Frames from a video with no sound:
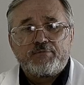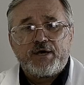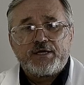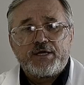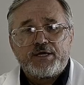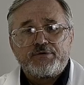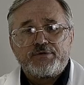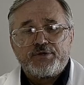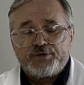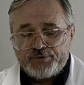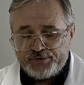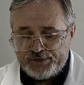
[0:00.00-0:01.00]
about
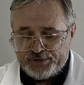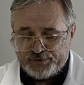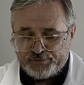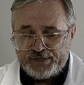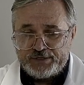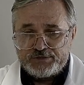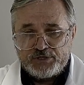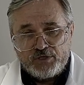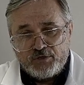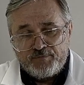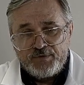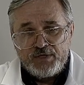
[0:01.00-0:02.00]
133.
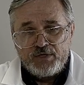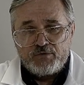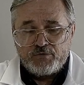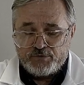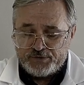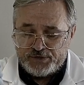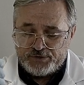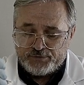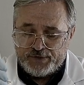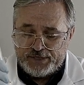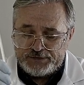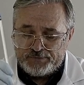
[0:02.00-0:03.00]
So we're within the
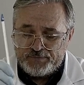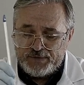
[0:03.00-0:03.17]
range.